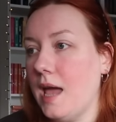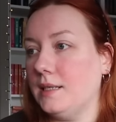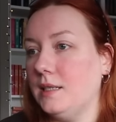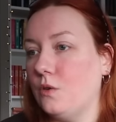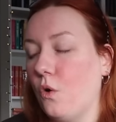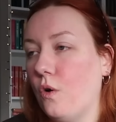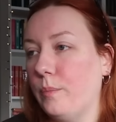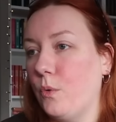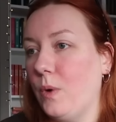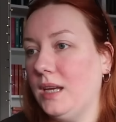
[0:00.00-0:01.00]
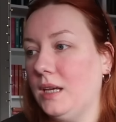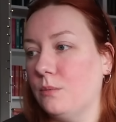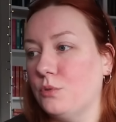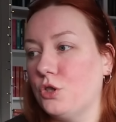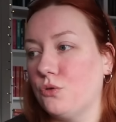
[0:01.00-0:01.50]
ended up waking
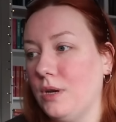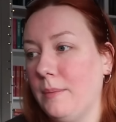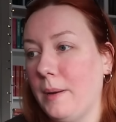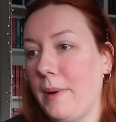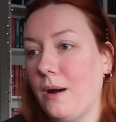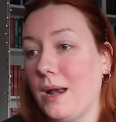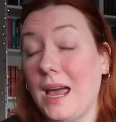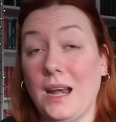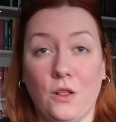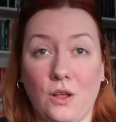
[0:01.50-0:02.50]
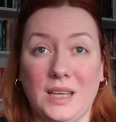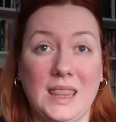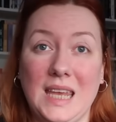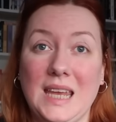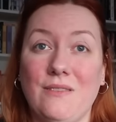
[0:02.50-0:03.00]
up screaming about nine o'clock
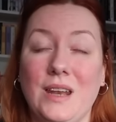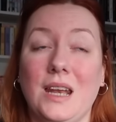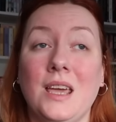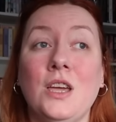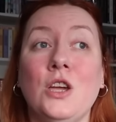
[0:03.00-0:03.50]
in the evening.